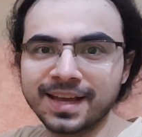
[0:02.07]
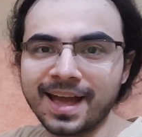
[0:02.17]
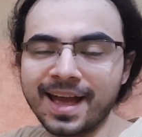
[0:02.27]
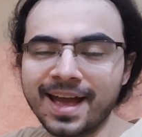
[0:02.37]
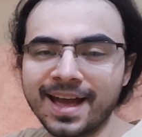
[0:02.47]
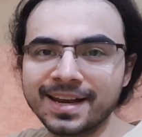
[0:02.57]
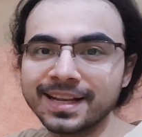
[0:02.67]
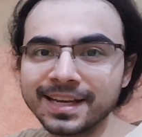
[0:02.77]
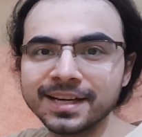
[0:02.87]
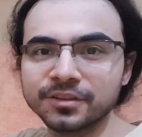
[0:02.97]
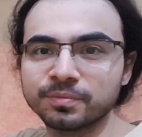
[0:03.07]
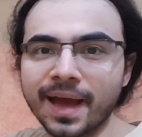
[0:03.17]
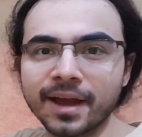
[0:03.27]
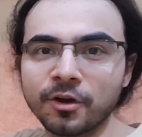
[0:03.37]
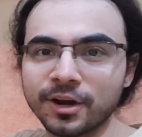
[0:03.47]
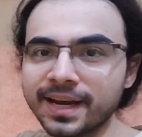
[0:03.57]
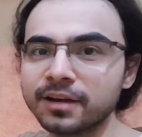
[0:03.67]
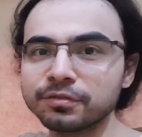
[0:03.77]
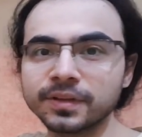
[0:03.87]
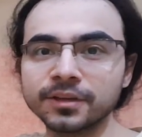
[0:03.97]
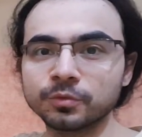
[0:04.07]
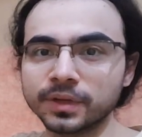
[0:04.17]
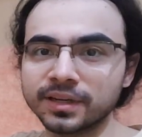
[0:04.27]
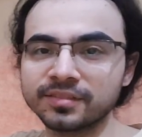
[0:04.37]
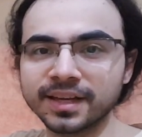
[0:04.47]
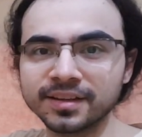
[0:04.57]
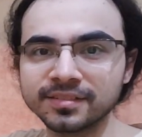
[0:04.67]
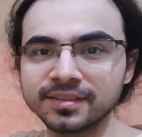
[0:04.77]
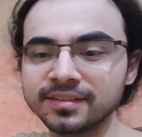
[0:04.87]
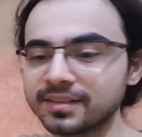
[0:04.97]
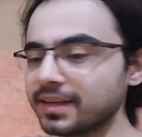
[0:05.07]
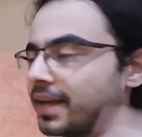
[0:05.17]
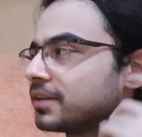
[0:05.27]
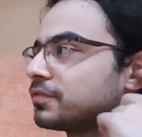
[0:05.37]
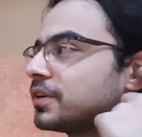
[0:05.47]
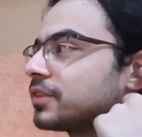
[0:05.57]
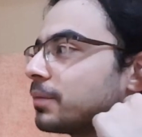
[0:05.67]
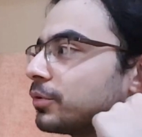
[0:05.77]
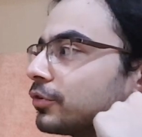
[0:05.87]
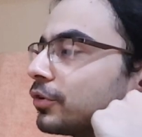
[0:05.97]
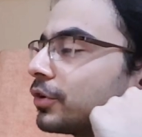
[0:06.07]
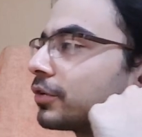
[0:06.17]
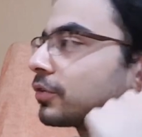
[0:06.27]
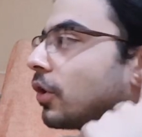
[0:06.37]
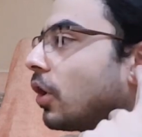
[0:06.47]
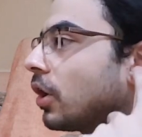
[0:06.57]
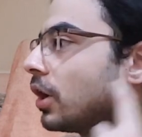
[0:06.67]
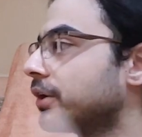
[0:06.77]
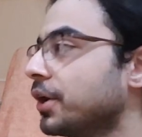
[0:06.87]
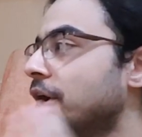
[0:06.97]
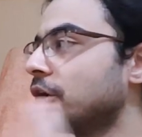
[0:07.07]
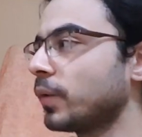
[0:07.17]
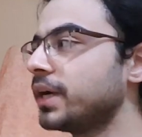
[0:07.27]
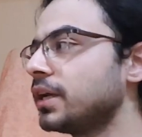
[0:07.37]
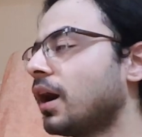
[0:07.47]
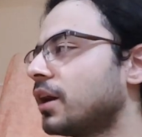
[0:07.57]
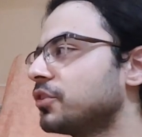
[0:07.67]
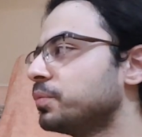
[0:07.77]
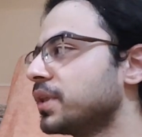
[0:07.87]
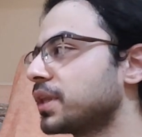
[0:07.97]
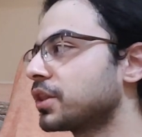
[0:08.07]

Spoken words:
and Elite is back on Netflix with its second season, and the first episode is called 20 Hours Missing.